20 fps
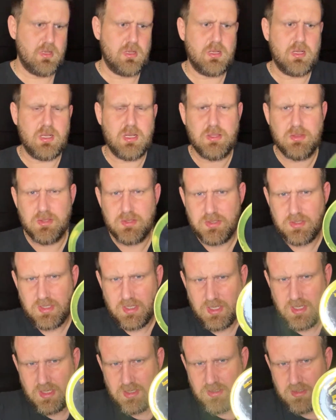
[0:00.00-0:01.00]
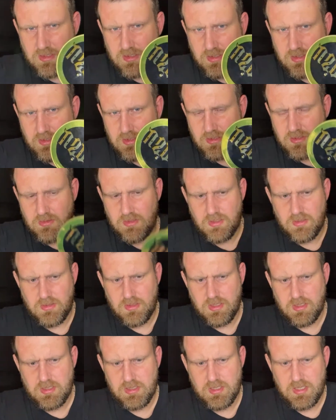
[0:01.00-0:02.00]
And the stands as well that they
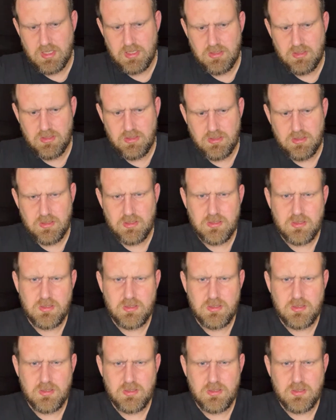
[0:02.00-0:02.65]
stand on.